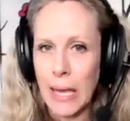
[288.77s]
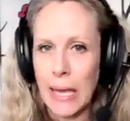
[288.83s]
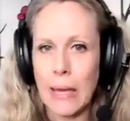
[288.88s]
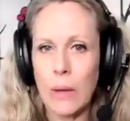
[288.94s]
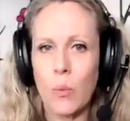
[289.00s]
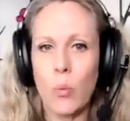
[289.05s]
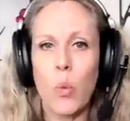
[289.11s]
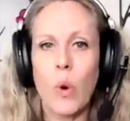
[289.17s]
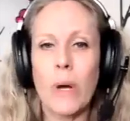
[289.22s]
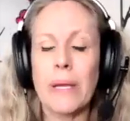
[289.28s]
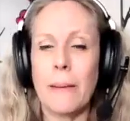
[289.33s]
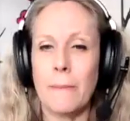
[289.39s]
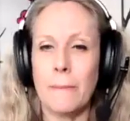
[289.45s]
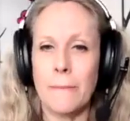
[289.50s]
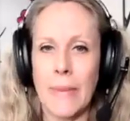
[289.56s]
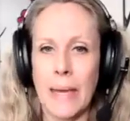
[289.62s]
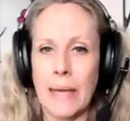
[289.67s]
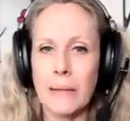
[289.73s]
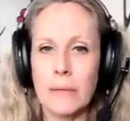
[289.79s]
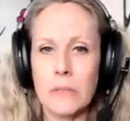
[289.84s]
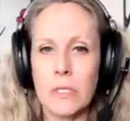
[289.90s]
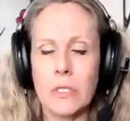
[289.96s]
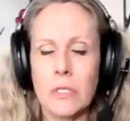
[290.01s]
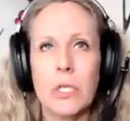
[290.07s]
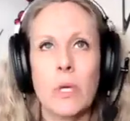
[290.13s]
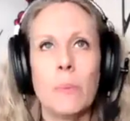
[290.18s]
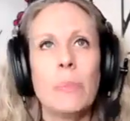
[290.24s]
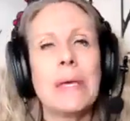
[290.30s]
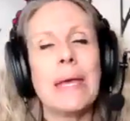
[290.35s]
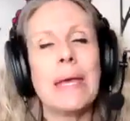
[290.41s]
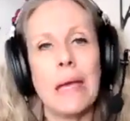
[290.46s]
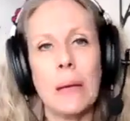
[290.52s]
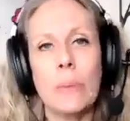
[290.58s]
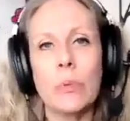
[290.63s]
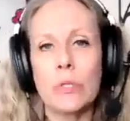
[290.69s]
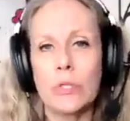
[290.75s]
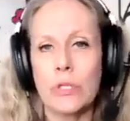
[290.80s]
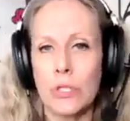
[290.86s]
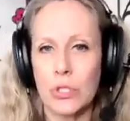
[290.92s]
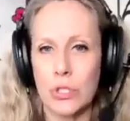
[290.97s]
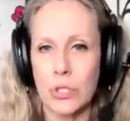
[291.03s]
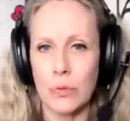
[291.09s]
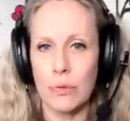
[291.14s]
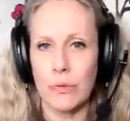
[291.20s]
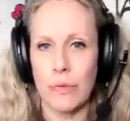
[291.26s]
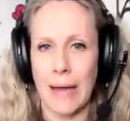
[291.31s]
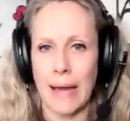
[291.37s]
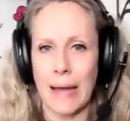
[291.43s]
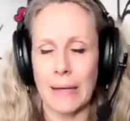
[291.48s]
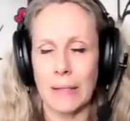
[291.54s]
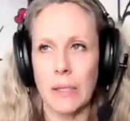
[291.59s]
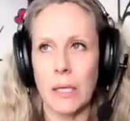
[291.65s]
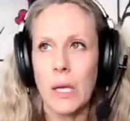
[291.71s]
and what it meant to be able to do that.